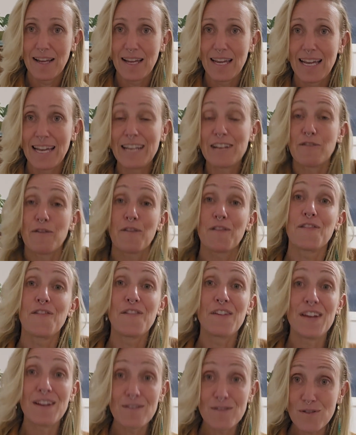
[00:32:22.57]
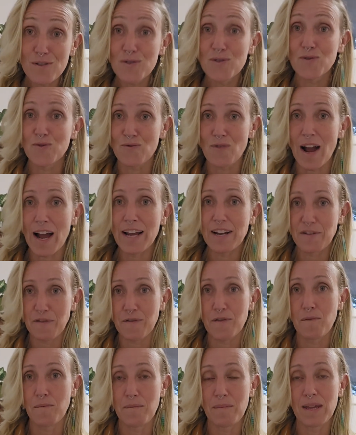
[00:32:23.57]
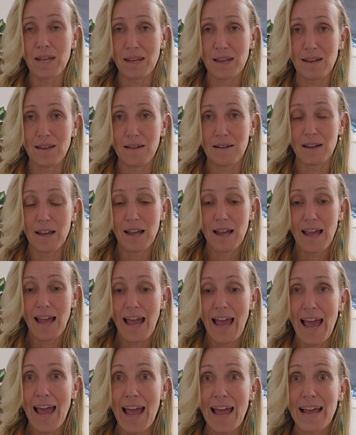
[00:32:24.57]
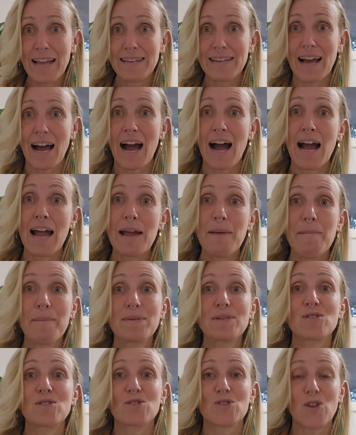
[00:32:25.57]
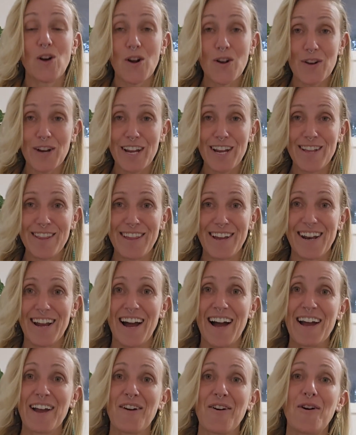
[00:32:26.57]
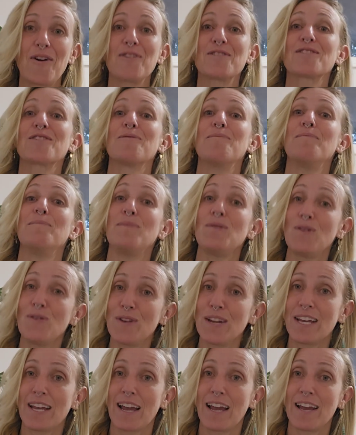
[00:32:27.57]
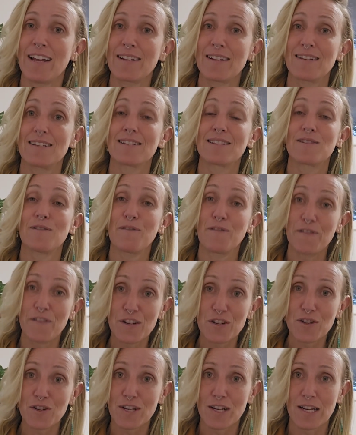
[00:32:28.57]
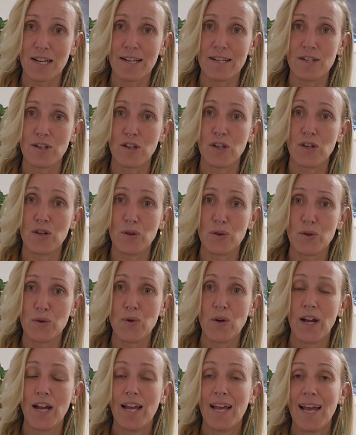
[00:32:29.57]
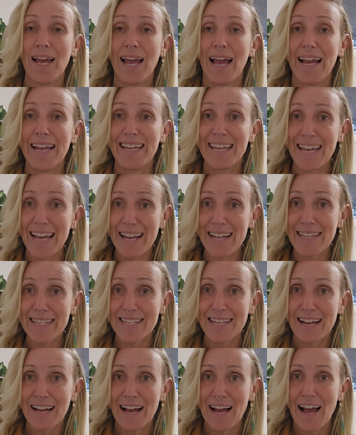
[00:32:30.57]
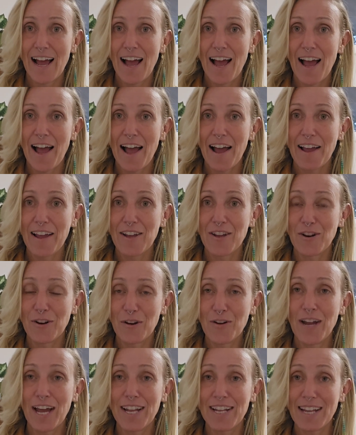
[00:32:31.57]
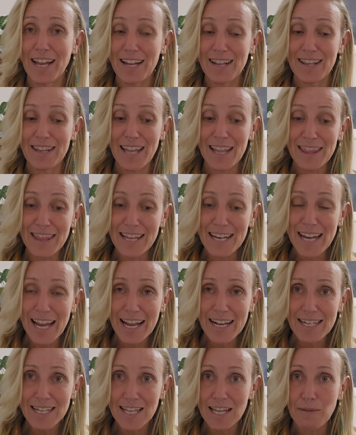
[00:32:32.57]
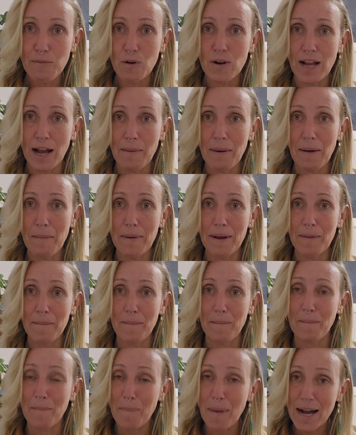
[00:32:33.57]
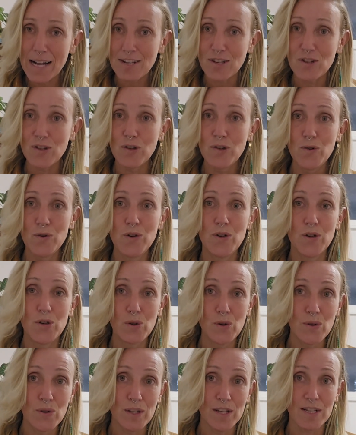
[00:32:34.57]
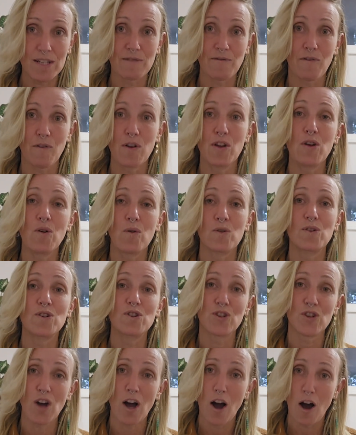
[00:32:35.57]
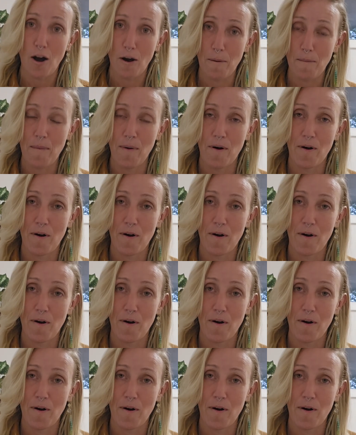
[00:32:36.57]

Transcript: It feels right for me. And I'm sorry that I can't communicate sufficiently to you, yet, and then the next theme would come up, but you do this for your job.